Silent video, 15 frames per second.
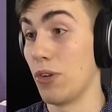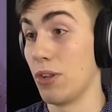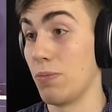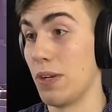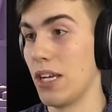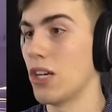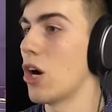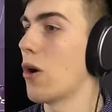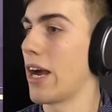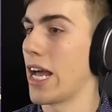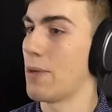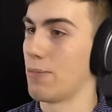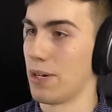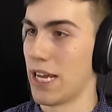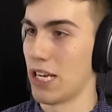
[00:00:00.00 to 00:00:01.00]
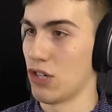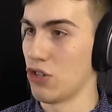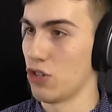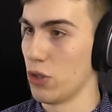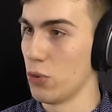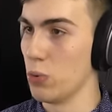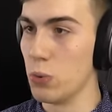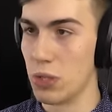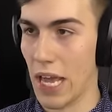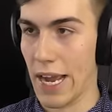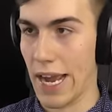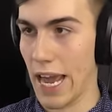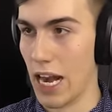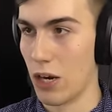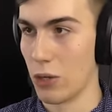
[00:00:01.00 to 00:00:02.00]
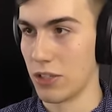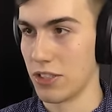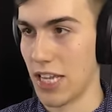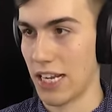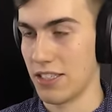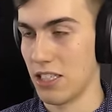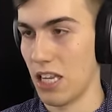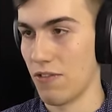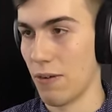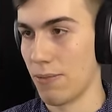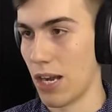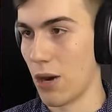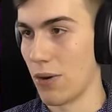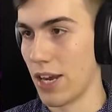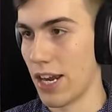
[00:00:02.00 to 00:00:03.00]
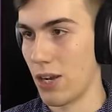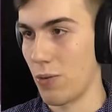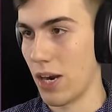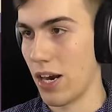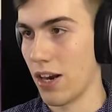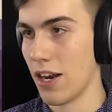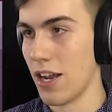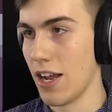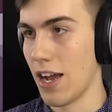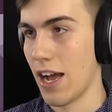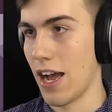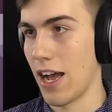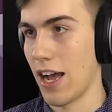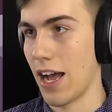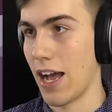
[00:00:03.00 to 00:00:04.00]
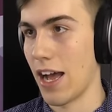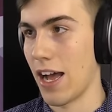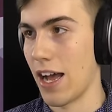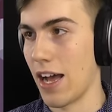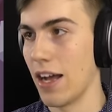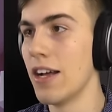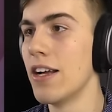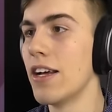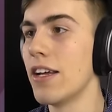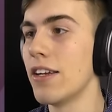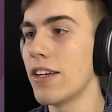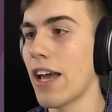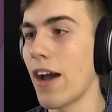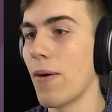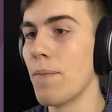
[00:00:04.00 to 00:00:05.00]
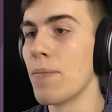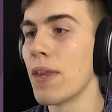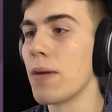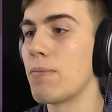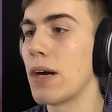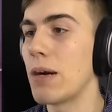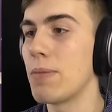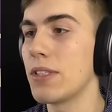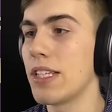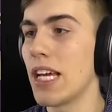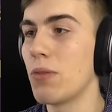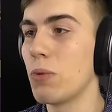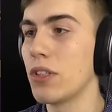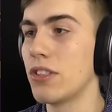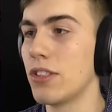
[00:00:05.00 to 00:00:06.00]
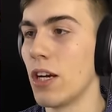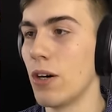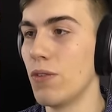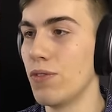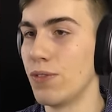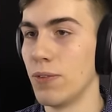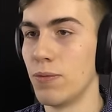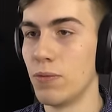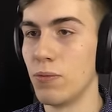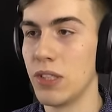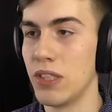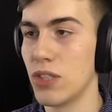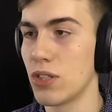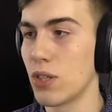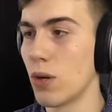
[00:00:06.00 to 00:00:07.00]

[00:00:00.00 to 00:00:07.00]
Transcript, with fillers: with me. No, I gotta put on shoes. I gotta look sexy if I'm going anywhere. Haha. Now, Barbara's got a wood stove, which is